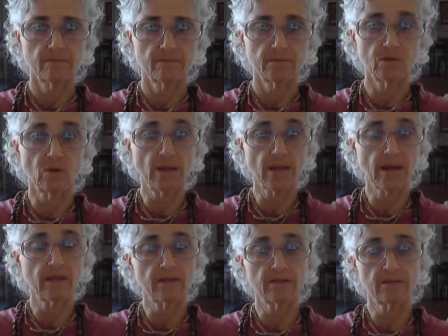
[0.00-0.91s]
So
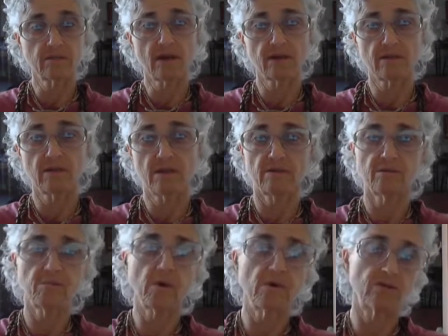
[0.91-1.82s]
that is like the
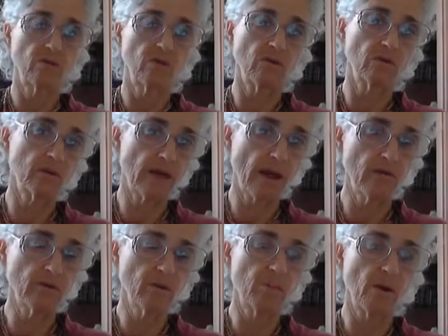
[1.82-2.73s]
spiritual
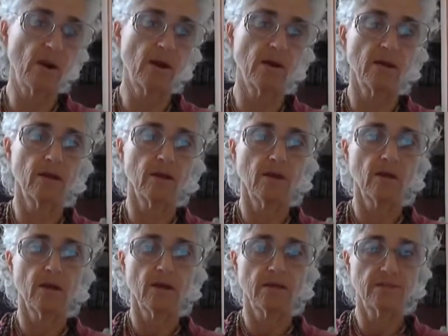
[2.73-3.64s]
counterpart,
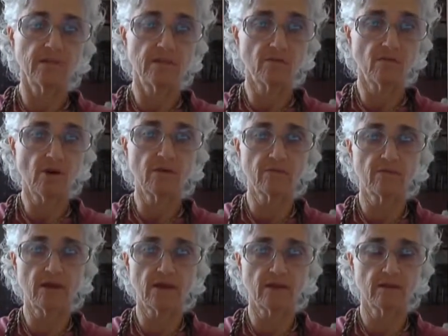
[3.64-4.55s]
is this fault
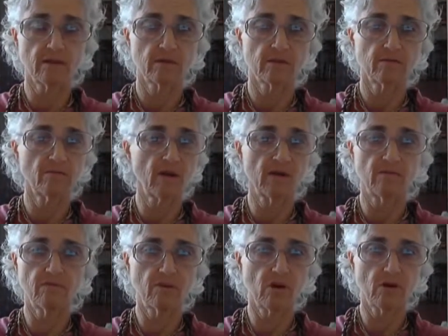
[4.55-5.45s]
finding, find
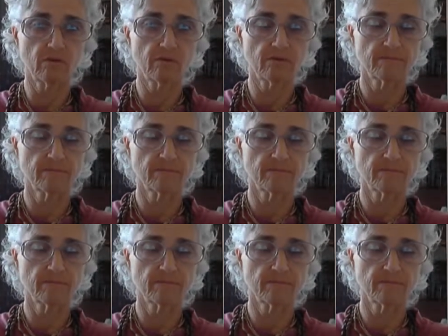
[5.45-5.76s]
fault.